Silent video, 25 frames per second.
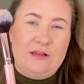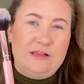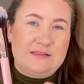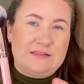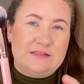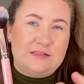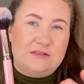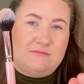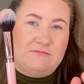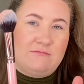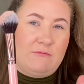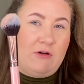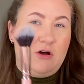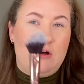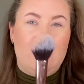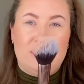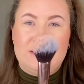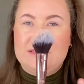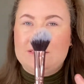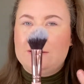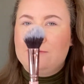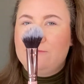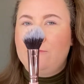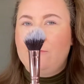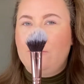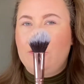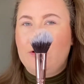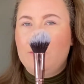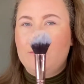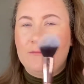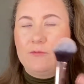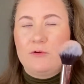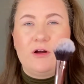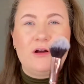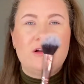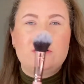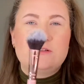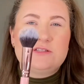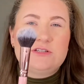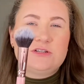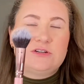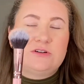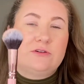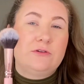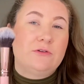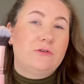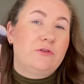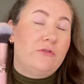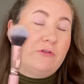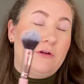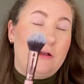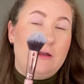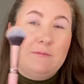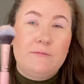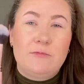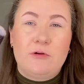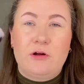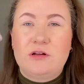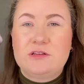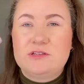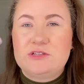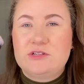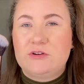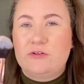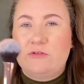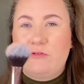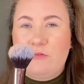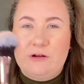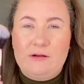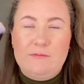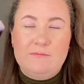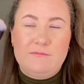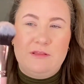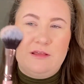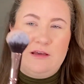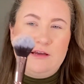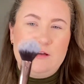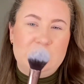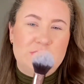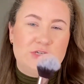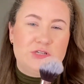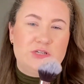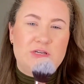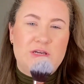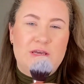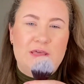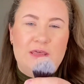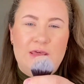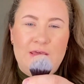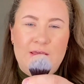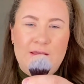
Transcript: it's awesome for bronzer, cream blush.